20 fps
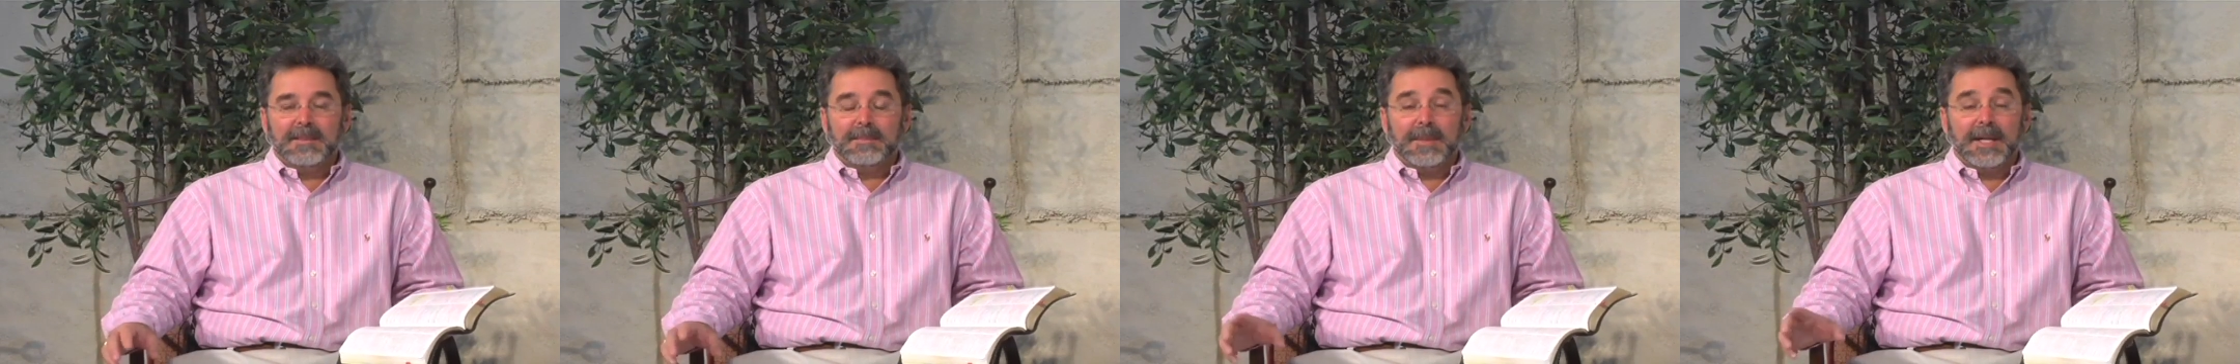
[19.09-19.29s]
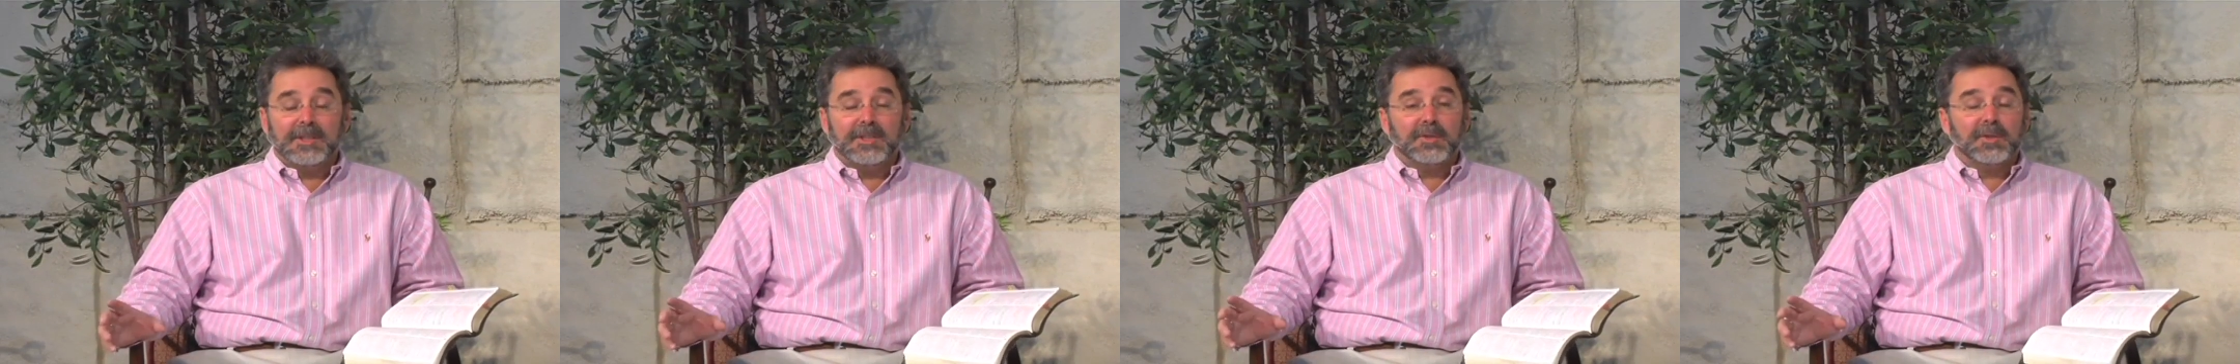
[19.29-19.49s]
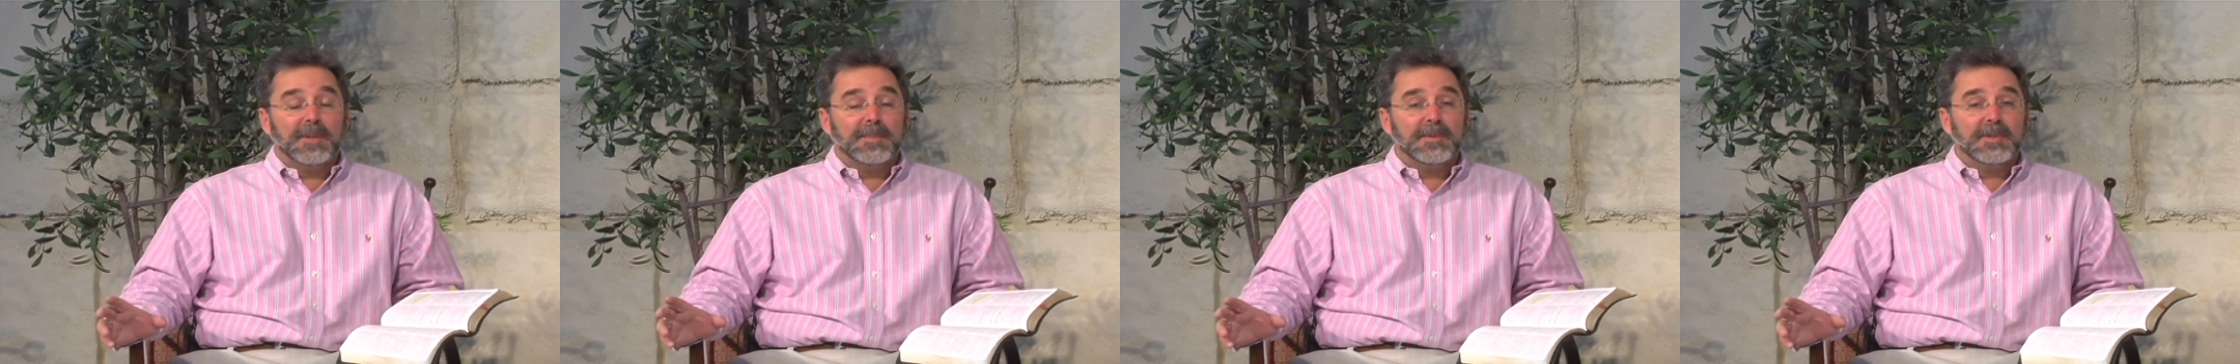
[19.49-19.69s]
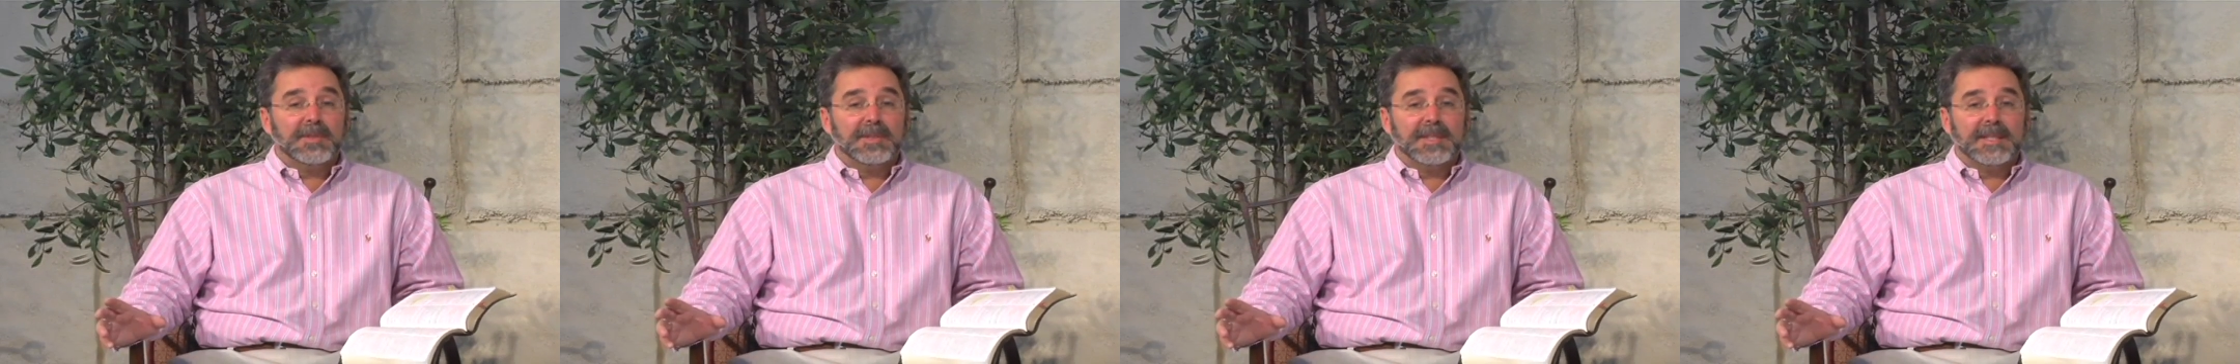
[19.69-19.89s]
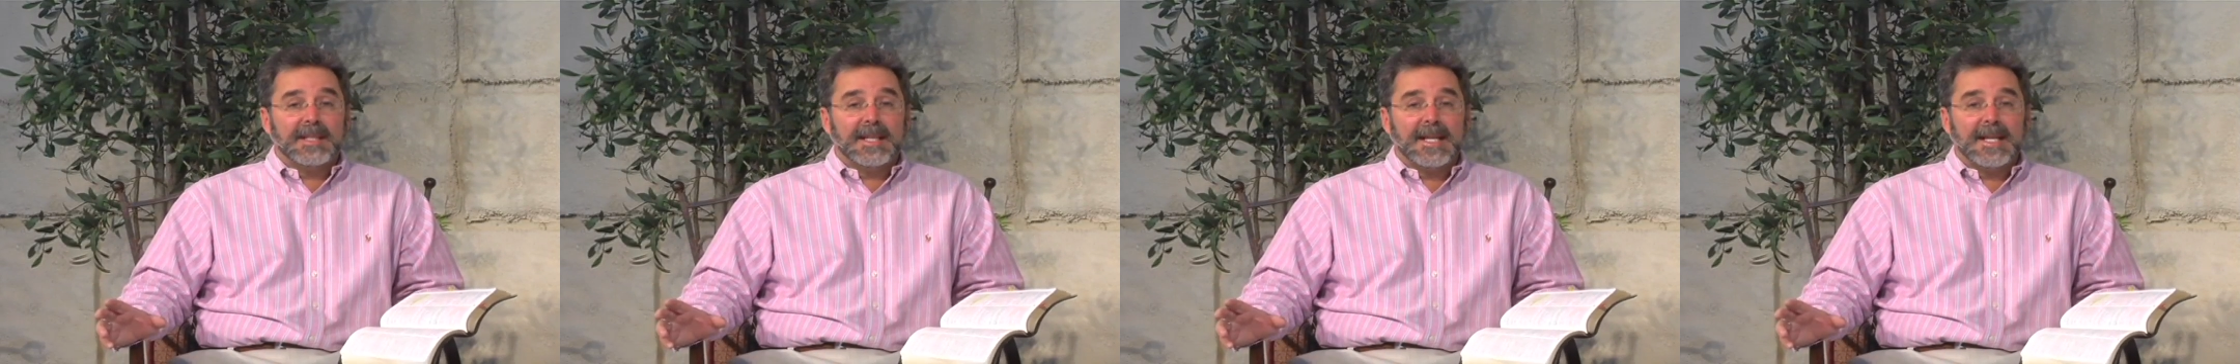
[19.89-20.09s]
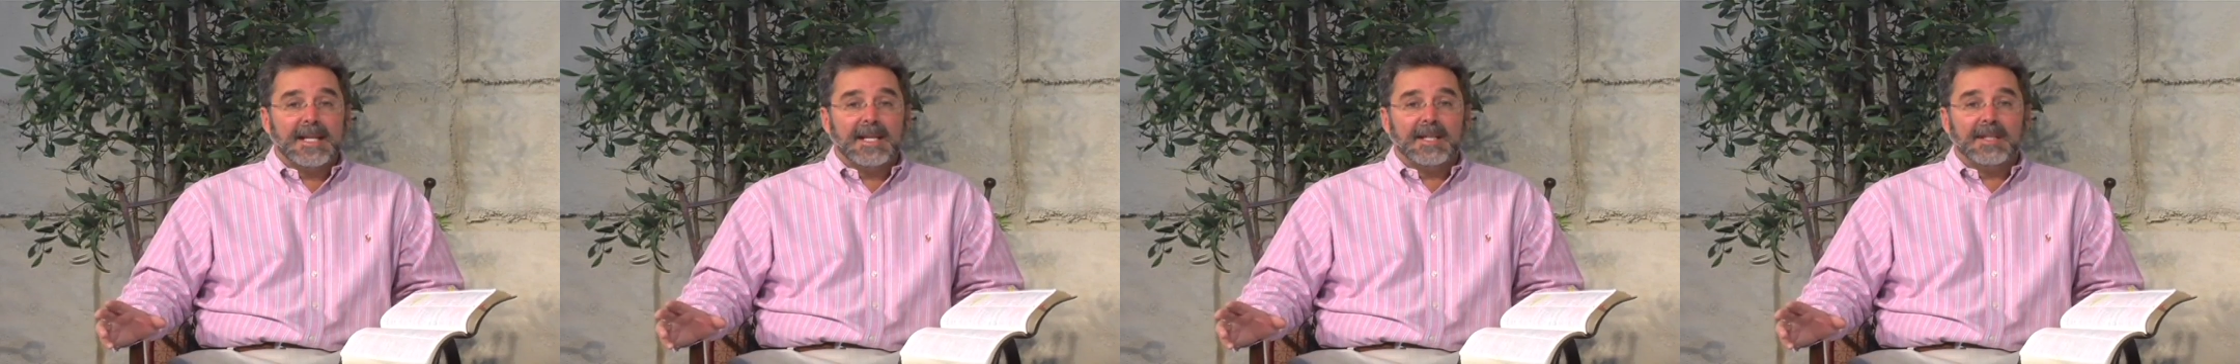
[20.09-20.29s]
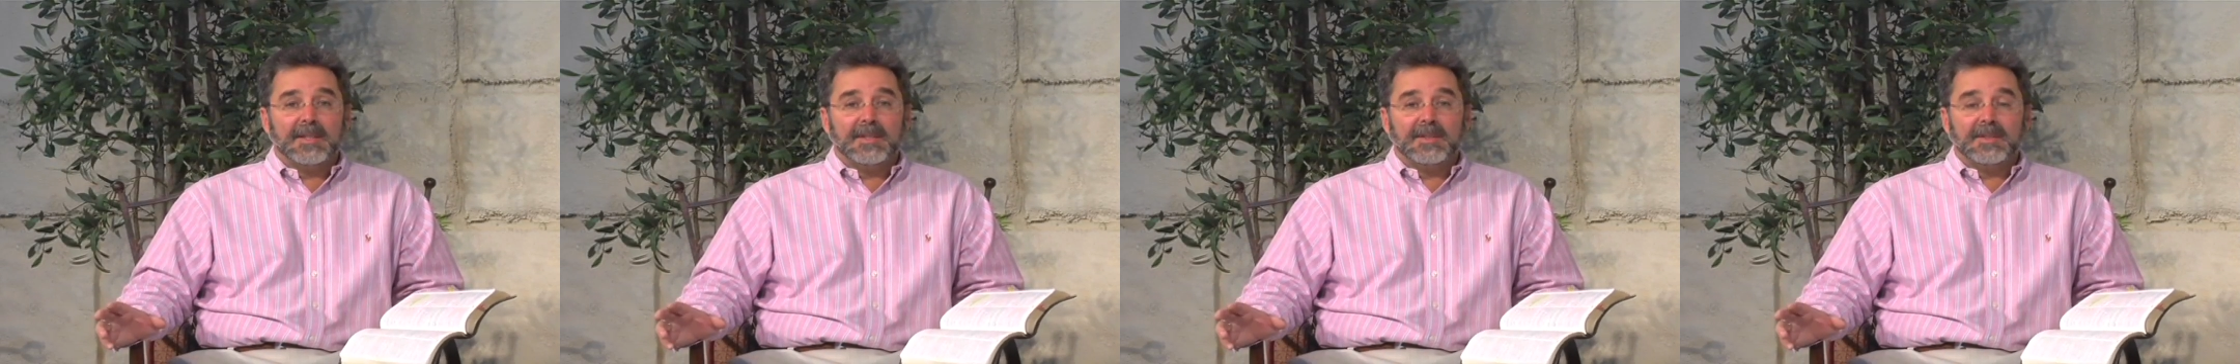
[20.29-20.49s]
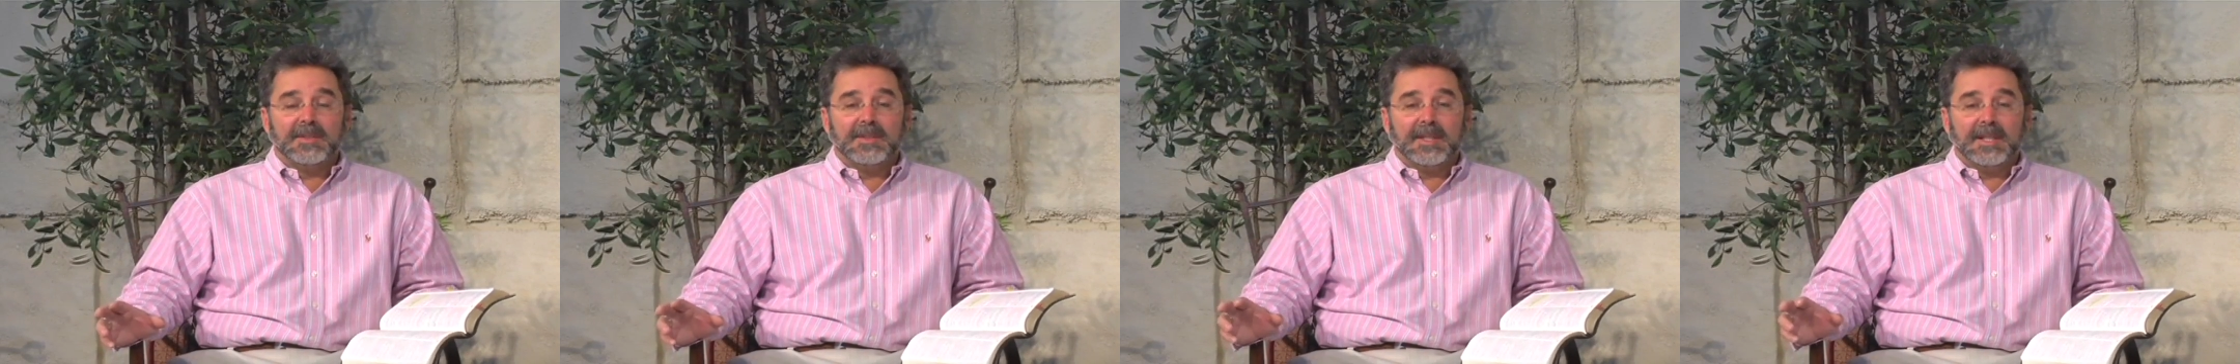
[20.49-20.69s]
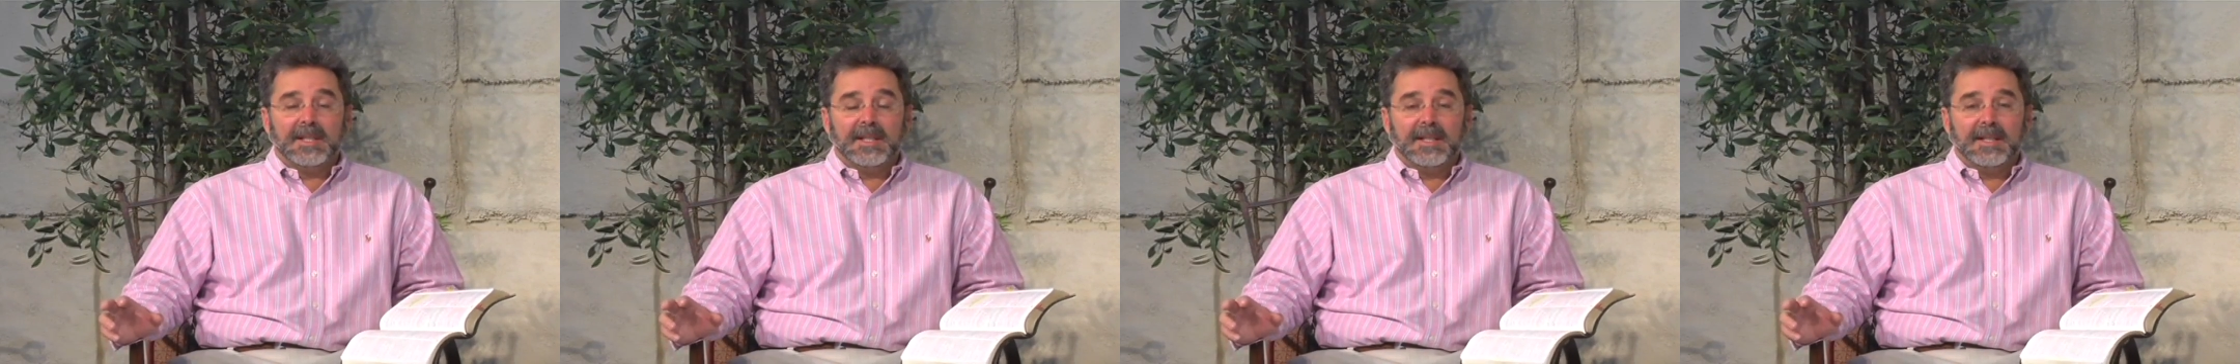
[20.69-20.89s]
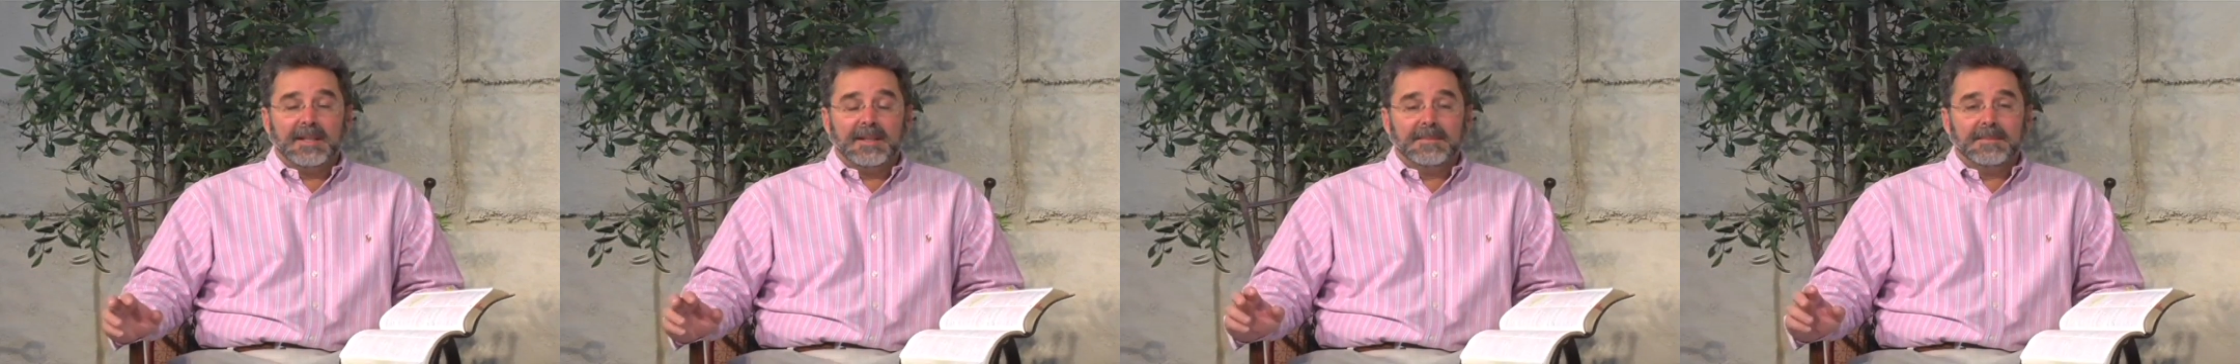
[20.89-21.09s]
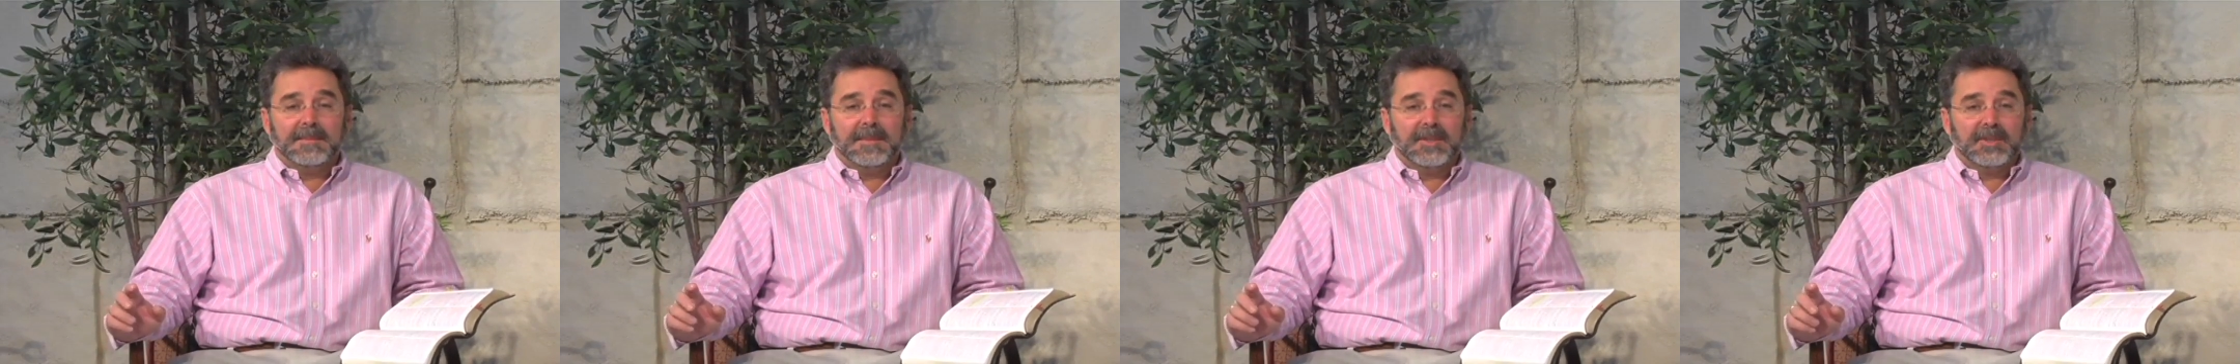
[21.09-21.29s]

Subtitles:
My scripture today is a